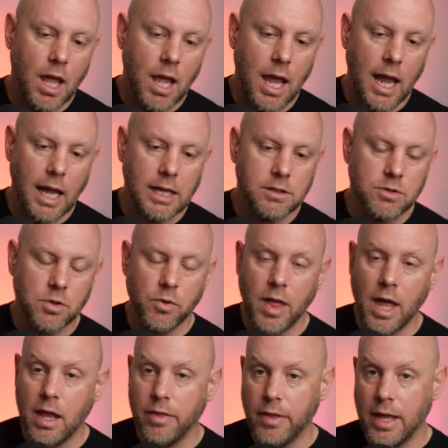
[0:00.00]
And so
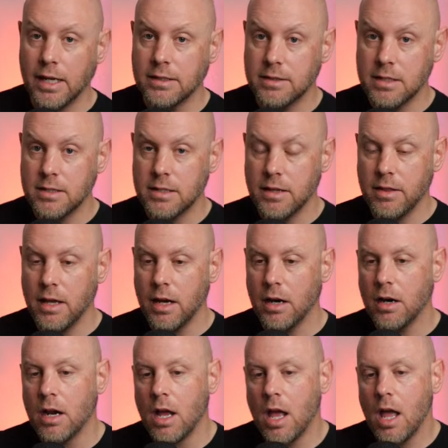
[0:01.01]
that existed
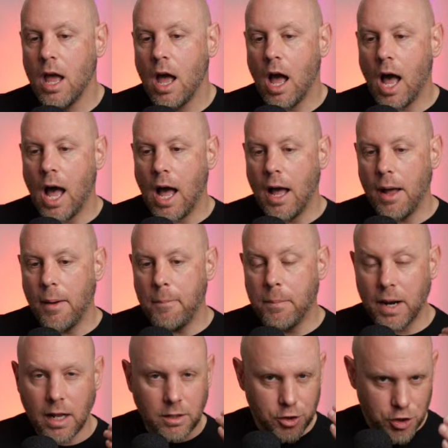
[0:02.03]
there.
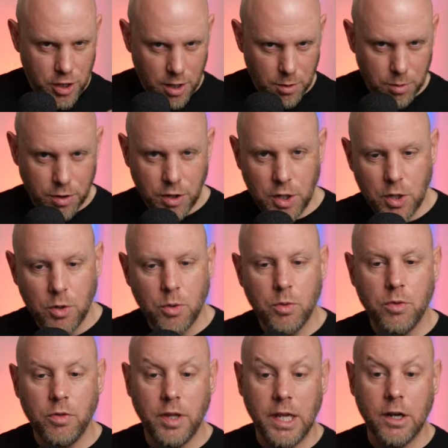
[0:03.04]
But I'll share with you
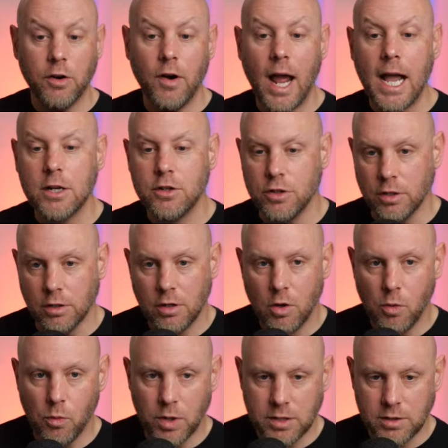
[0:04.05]
the interaction
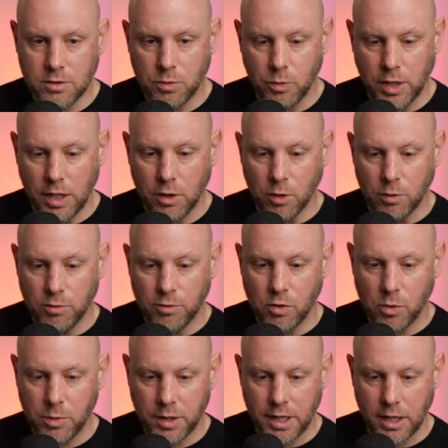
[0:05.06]
once we go
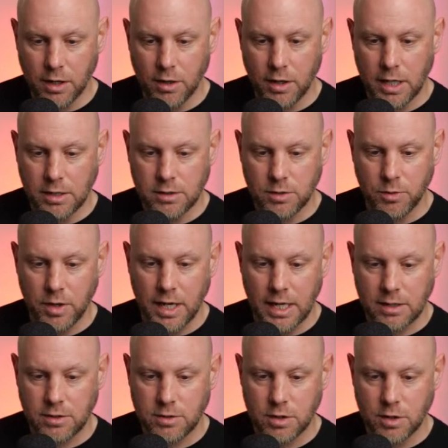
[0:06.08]
forward here into the
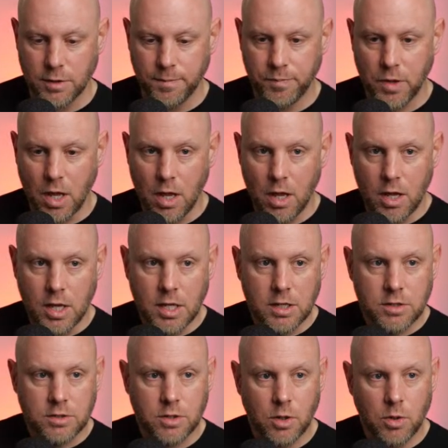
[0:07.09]
next turn.
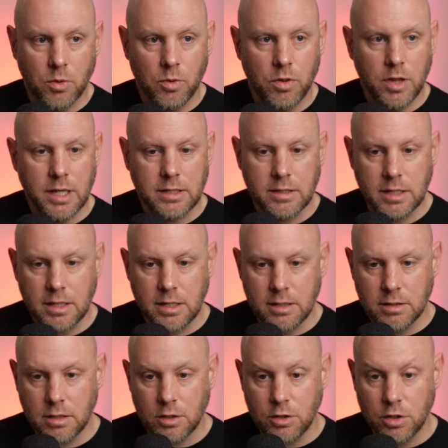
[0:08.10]
So this
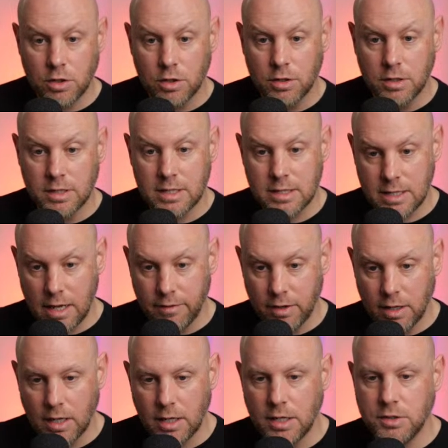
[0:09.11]
is turn
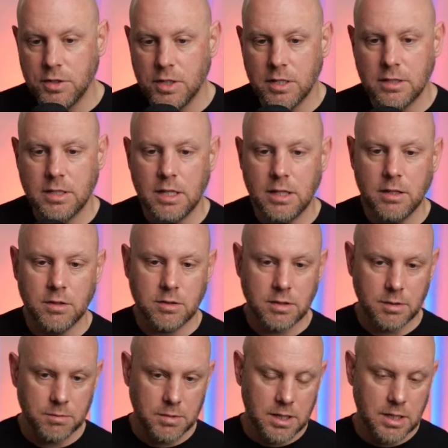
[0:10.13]
7, and as you can see, there's
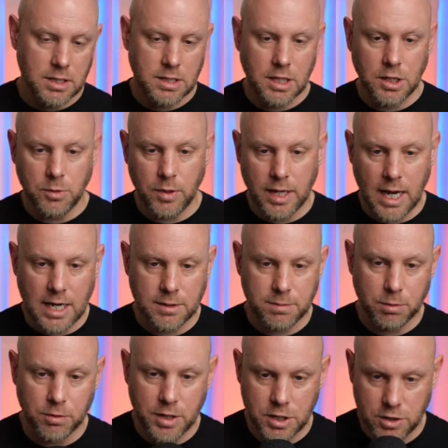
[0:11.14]
some continuing
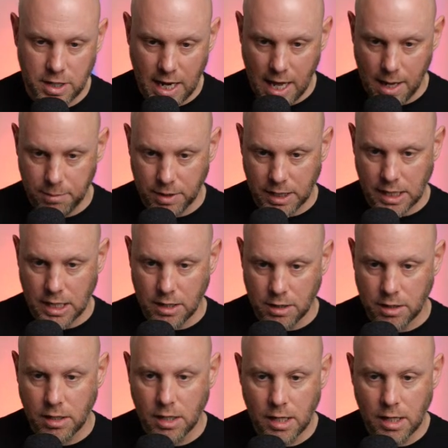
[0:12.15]
exploration happening here.